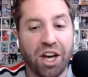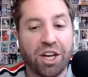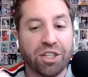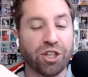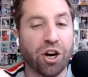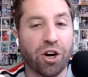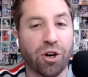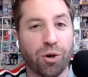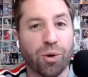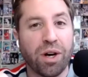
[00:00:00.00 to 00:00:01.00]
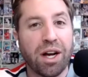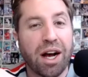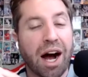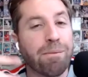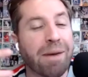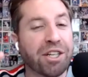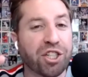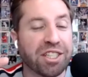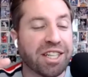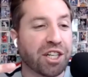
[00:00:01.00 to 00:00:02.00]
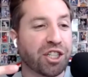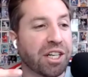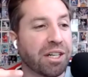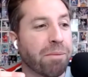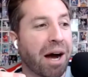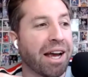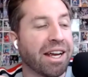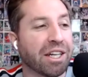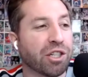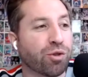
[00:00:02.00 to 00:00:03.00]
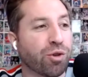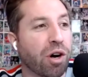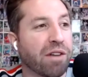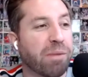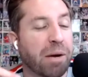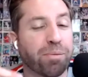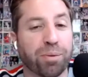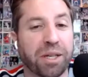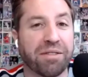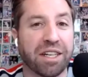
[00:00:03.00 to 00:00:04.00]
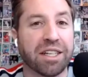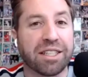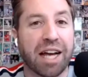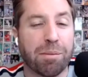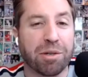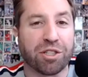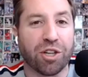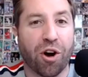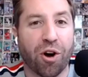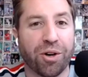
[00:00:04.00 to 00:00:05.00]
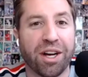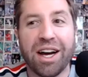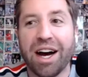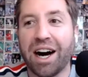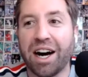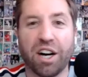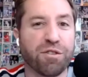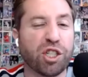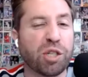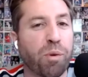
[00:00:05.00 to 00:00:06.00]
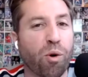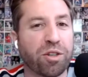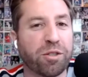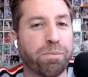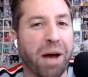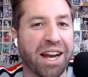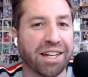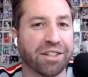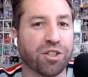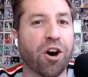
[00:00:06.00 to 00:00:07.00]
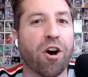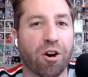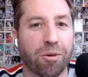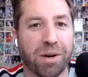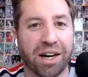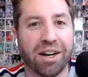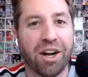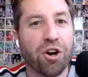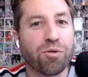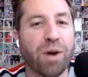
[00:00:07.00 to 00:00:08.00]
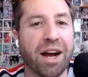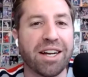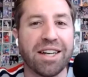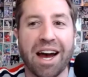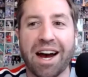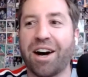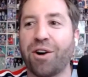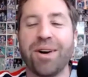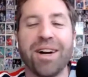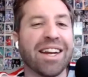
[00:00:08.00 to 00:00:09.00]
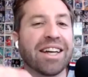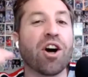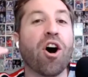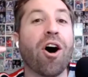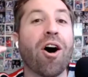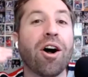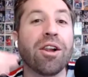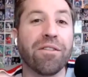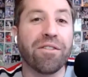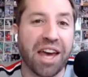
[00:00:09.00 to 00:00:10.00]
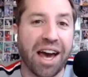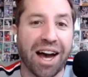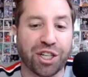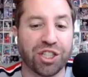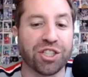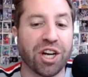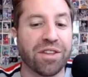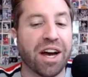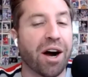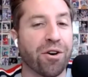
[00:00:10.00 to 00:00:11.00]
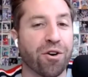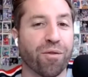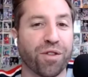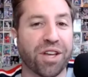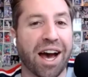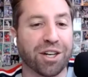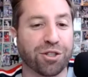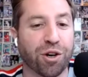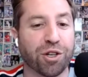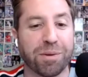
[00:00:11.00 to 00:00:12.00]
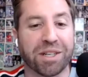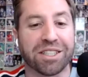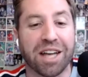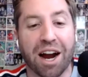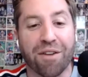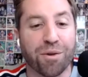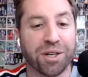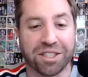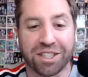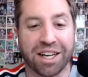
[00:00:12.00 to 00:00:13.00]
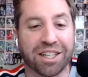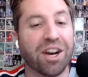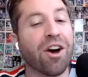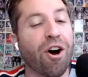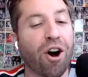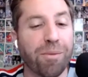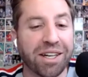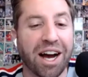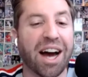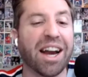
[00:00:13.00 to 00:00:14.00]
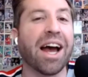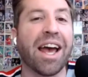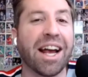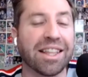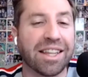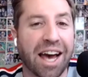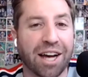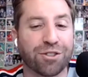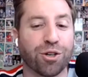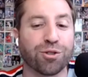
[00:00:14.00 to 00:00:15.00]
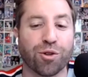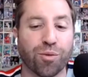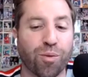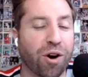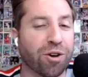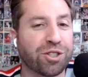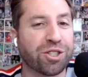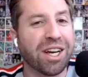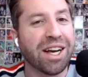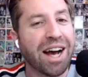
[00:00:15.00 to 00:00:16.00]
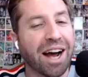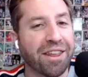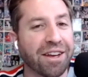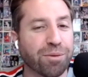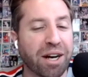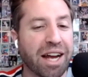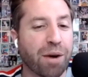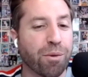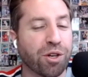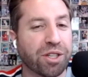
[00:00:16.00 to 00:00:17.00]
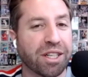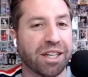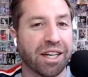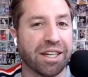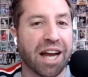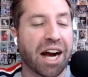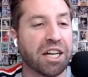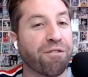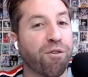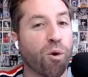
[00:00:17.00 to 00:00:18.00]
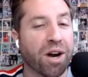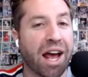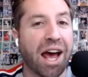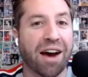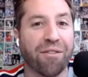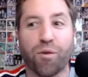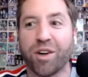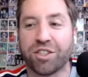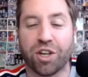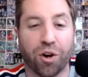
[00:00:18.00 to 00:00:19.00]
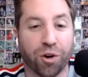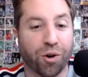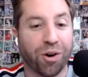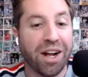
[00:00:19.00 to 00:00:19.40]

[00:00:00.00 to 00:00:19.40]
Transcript: So. Okay. I mentioned this actually in my intro of my previous episode of sports betting karma, right now, like, all of the action is on the under for the Astros because everyone's like, oh, my God, I hate the Astros. They're the worst. I think right now we're looking at a ninety-four and a half win total.